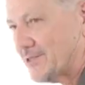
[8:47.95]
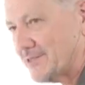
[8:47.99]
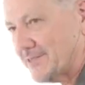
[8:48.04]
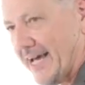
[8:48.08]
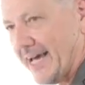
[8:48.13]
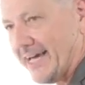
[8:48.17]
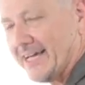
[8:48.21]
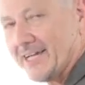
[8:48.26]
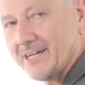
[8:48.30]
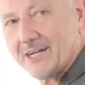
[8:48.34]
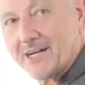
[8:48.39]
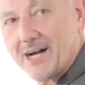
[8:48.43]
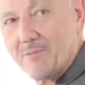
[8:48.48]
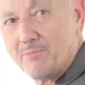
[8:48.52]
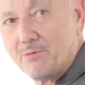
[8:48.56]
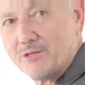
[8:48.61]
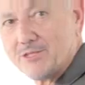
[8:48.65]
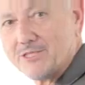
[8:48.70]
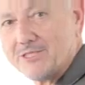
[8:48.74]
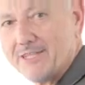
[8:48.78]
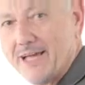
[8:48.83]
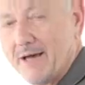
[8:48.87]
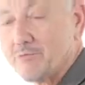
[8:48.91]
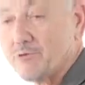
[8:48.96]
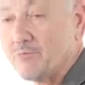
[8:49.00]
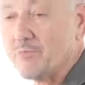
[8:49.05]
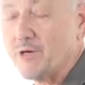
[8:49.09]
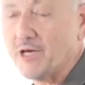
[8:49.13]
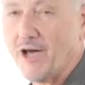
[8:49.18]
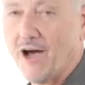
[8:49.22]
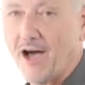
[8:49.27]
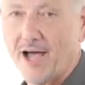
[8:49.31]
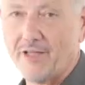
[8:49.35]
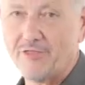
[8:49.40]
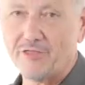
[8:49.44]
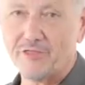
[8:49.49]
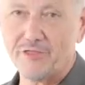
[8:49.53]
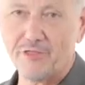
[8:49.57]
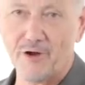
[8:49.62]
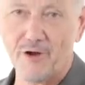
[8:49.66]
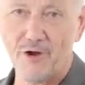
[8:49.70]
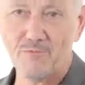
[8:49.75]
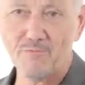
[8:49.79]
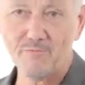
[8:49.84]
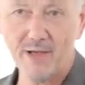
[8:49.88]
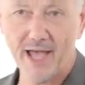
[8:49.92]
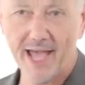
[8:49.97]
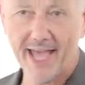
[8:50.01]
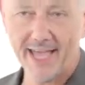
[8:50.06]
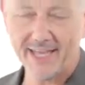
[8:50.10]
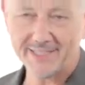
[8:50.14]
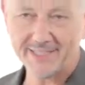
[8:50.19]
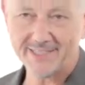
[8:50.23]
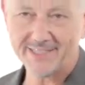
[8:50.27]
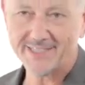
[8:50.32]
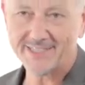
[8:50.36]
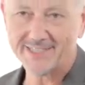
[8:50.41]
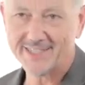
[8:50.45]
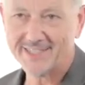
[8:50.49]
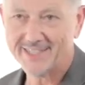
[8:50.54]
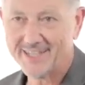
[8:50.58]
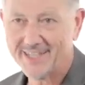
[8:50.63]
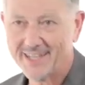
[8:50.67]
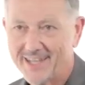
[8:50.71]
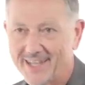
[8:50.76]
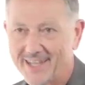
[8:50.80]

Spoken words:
taking a couple of steps beyond third base,